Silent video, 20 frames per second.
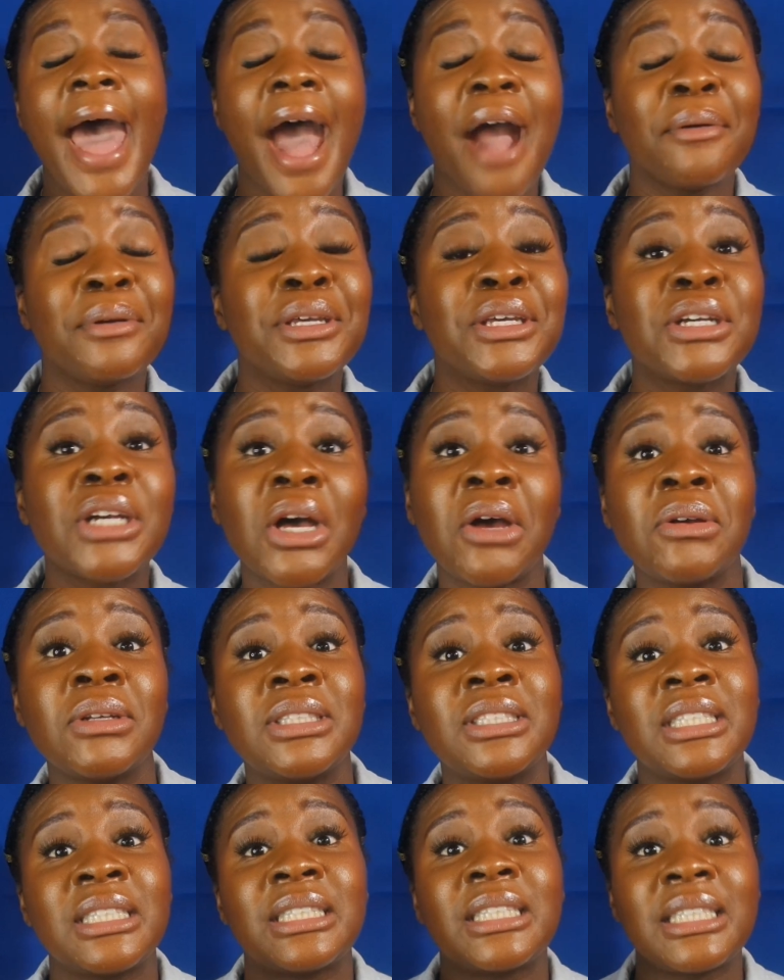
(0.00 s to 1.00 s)
How are you going
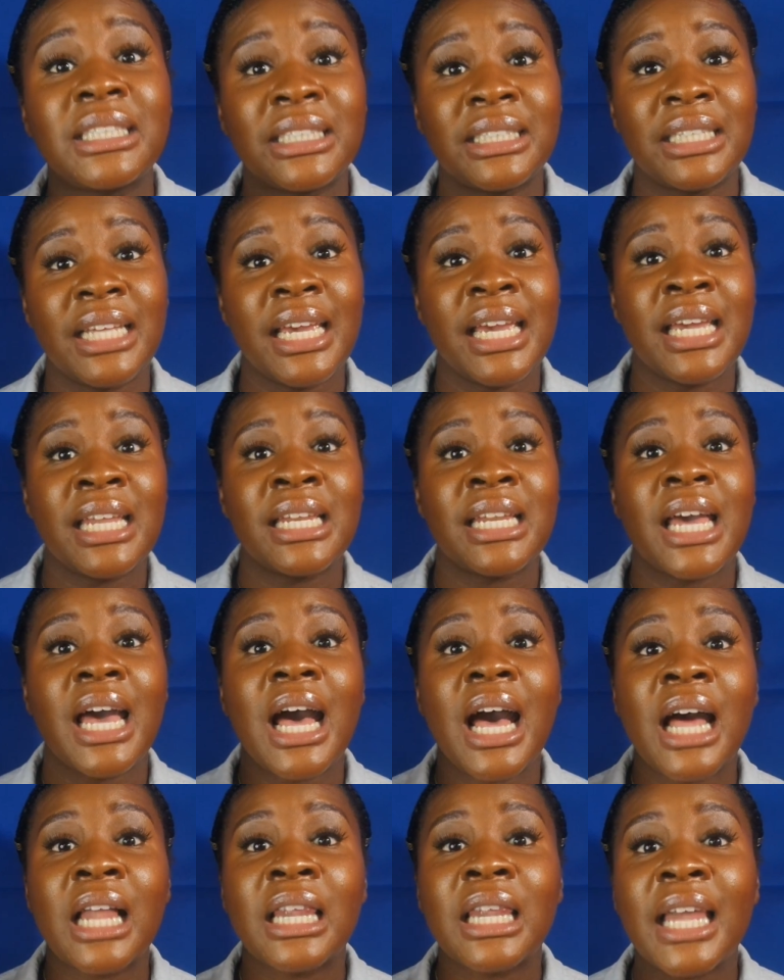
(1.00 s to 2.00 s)
to sustain
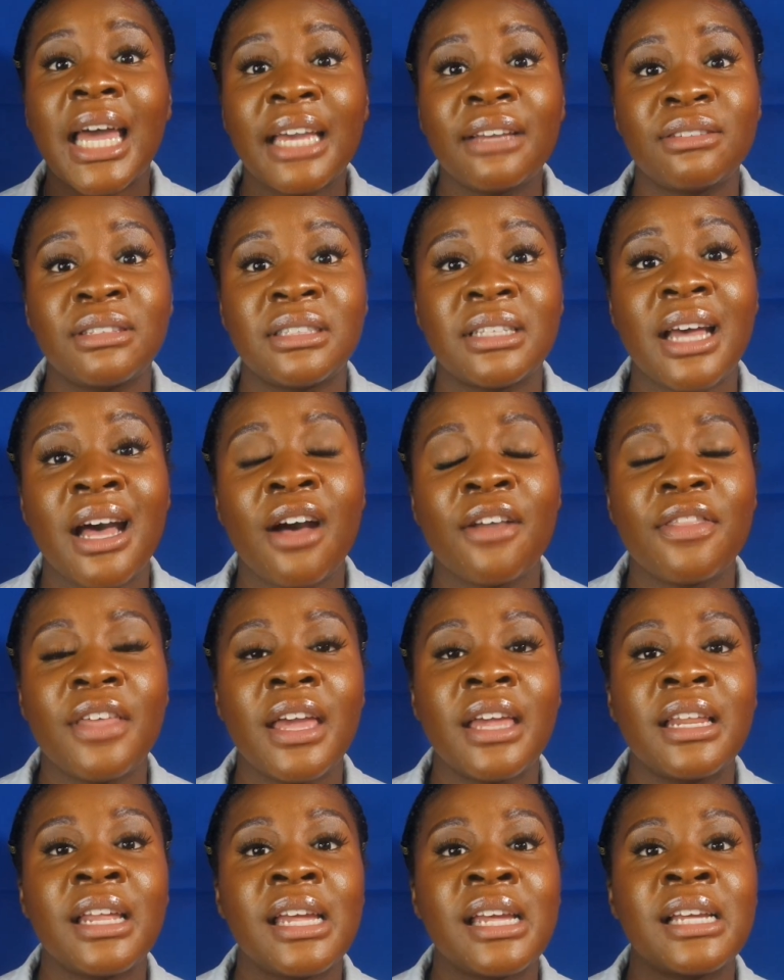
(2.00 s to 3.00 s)
a lifestyle
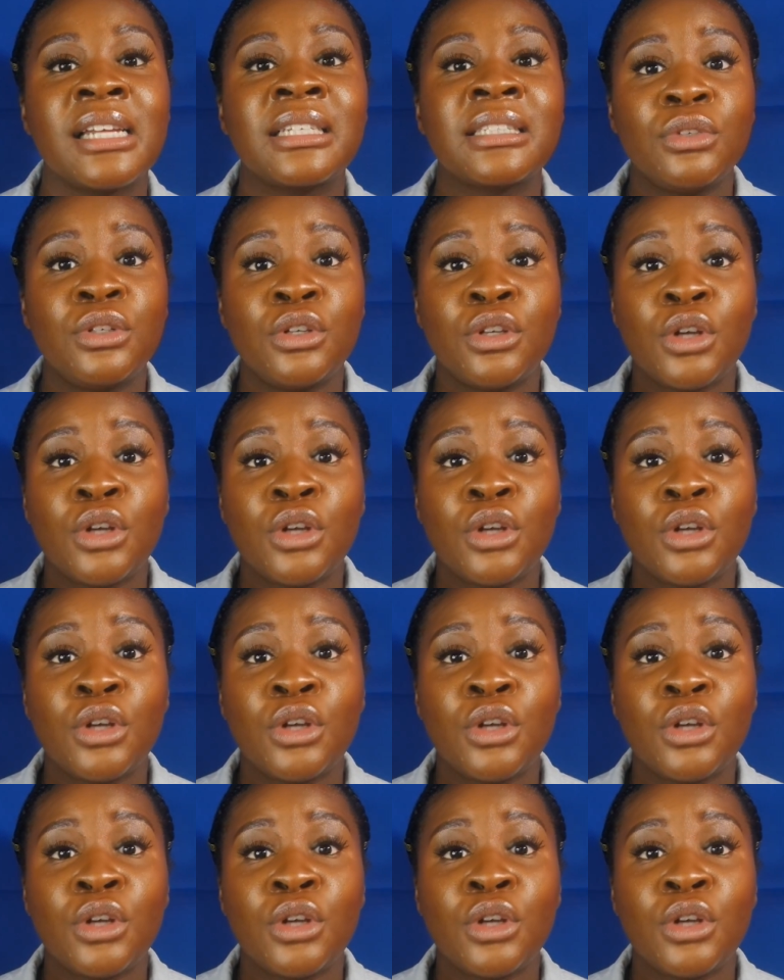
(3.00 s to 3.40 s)
that is,